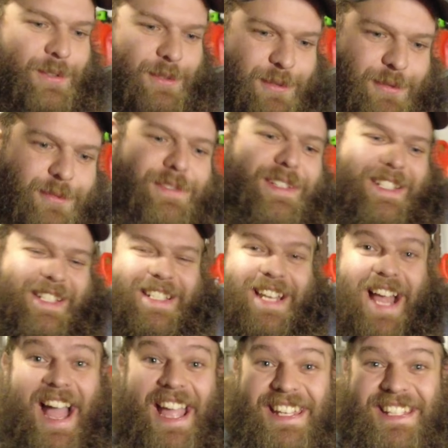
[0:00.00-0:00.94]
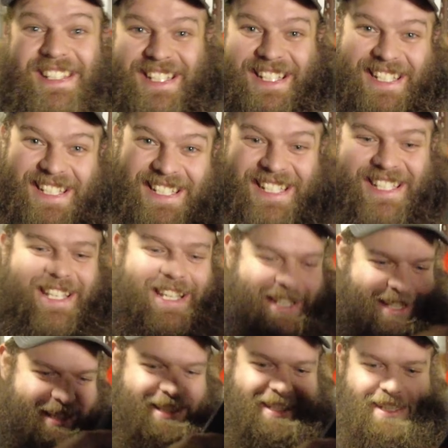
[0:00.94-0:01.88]
Who designs these
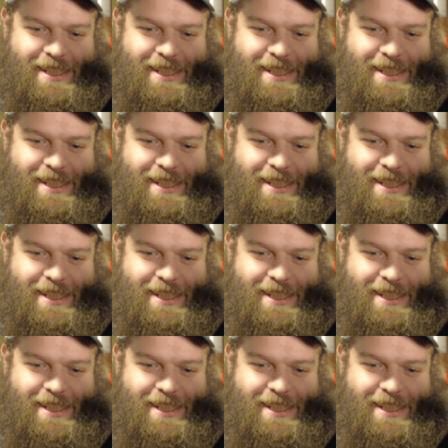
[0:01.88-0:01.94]
things?